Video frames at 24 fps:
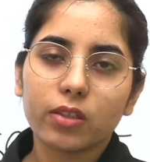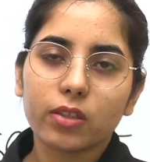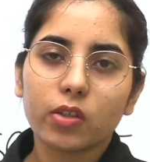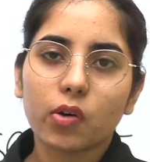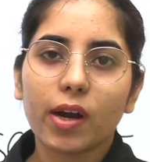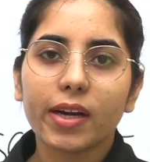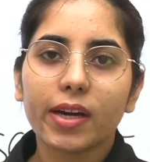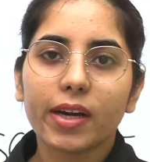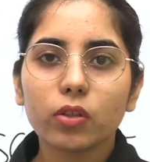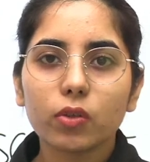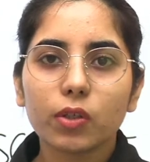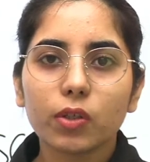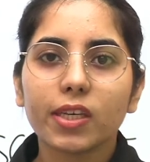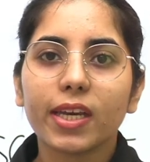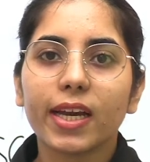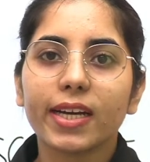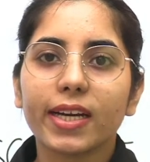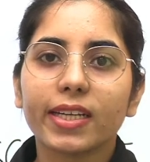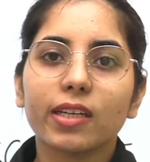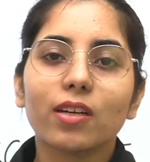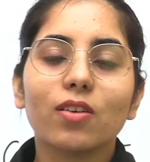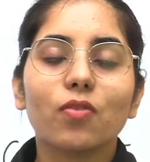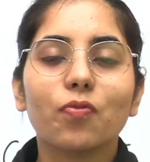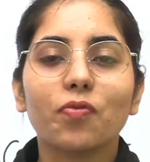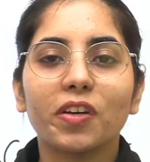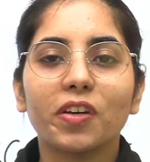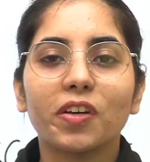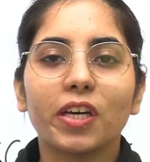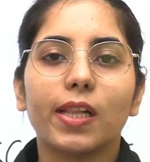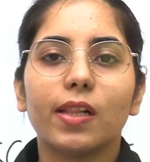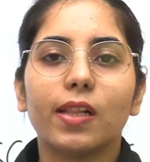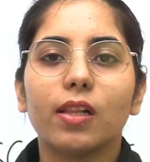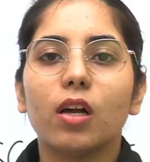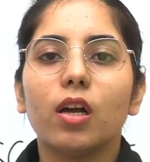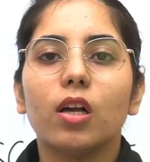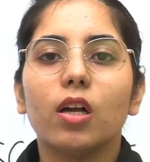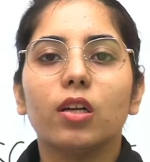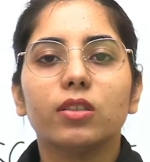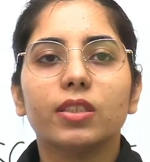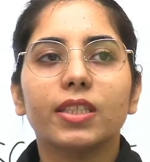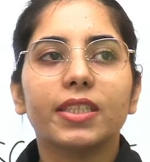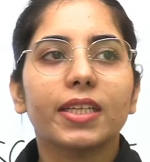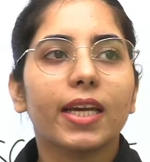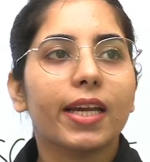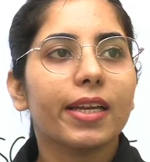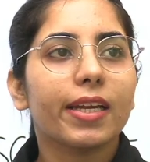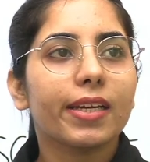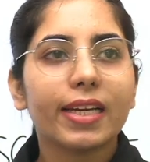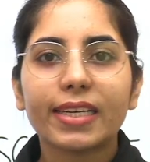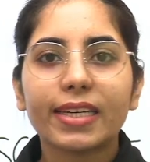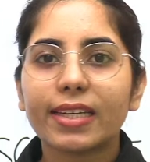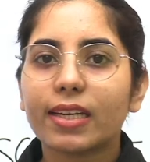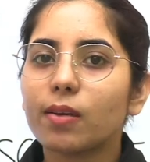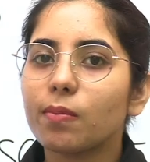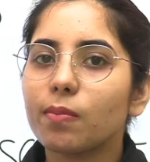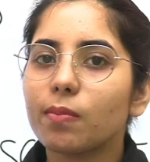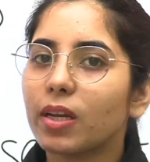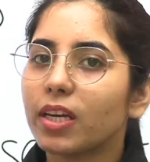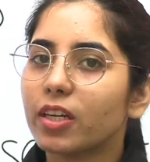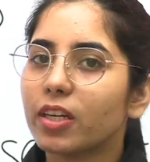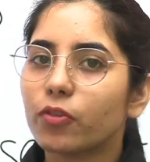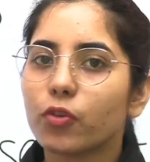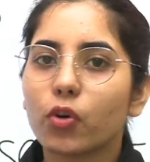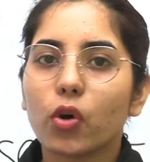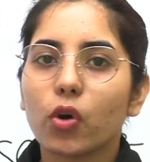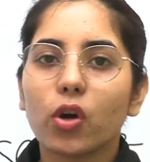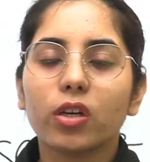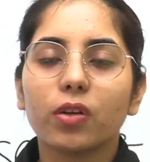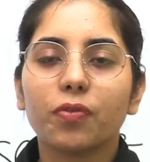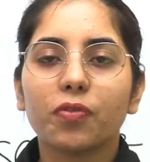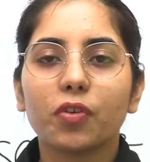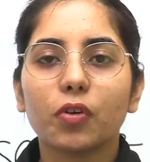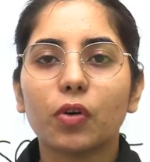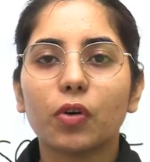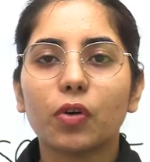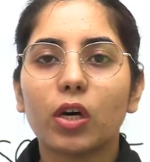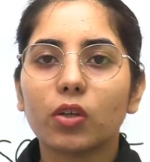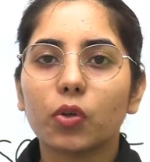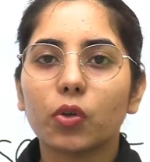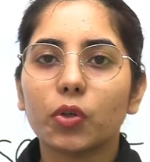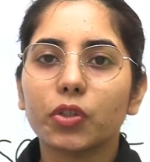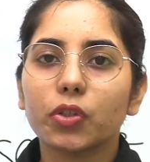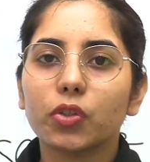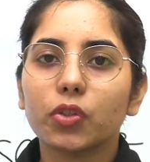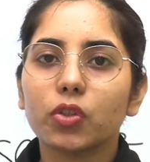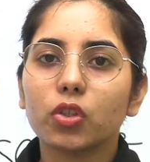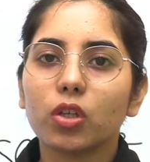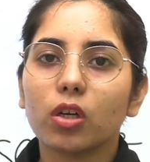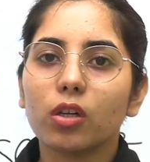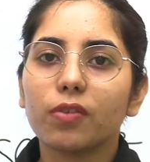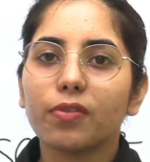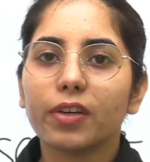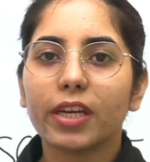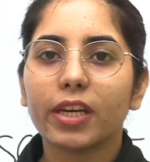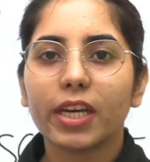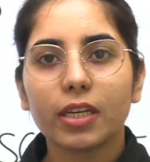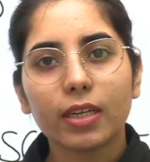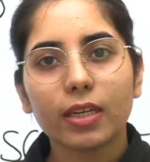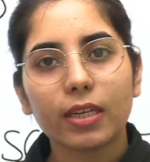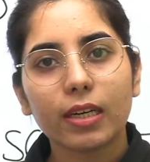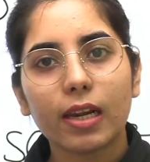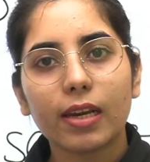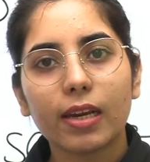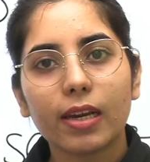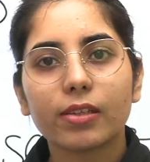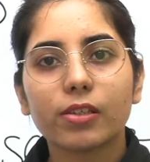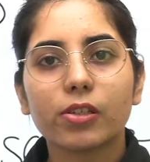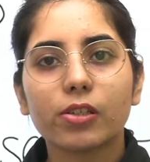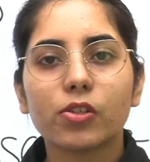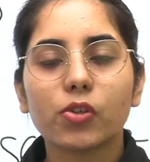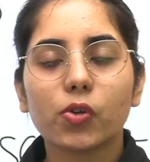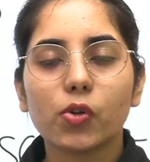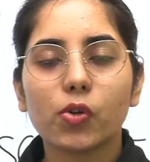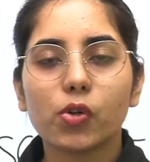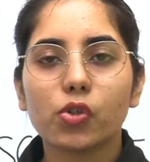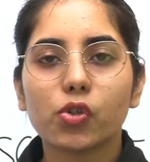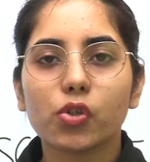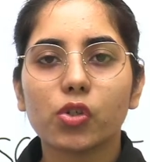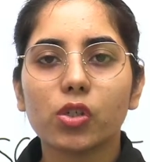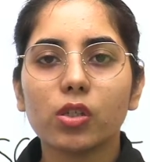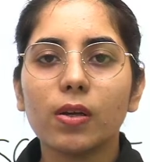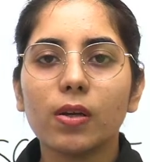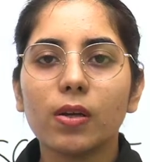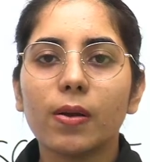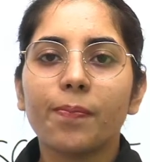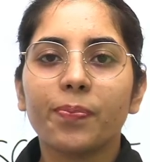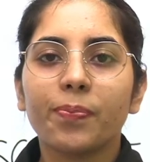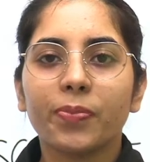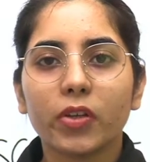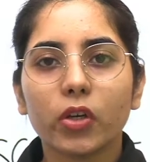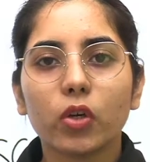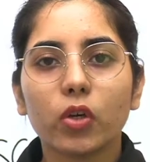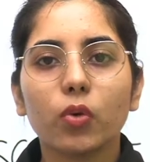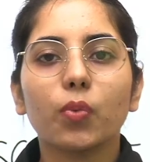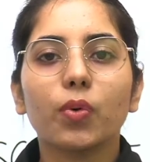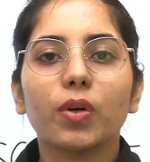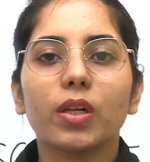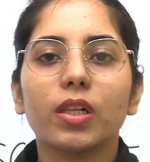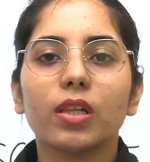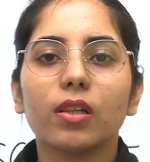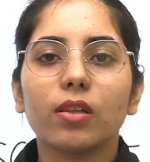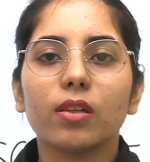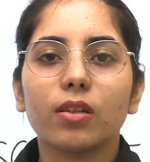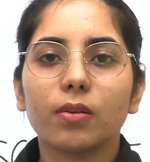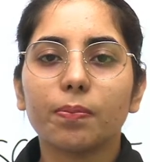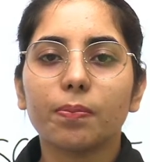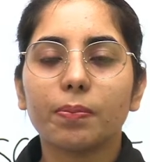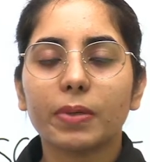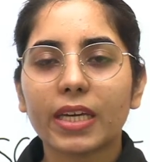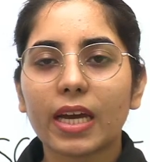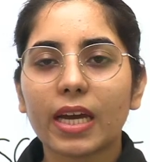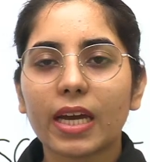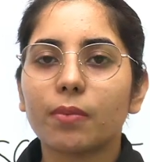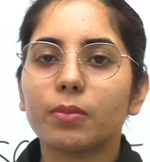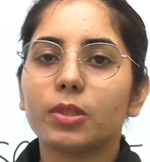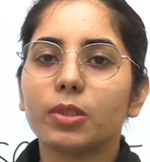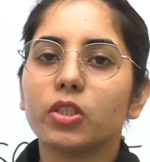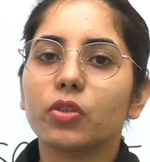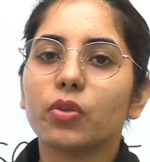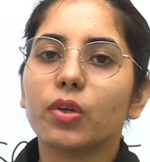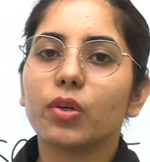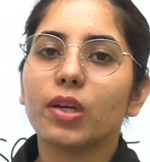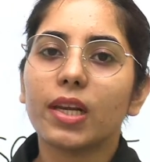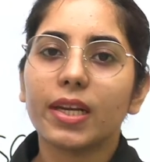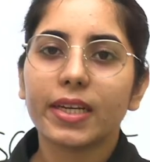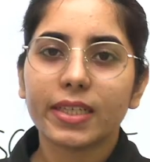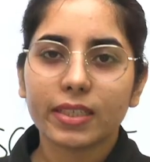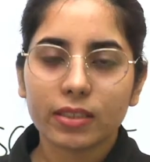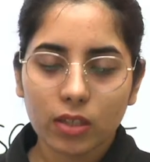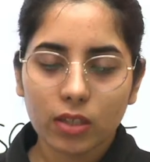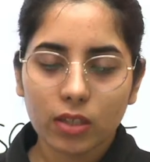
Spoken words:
Try to get it well, that anytime later on if you are going to solve any related question, you will be able to relate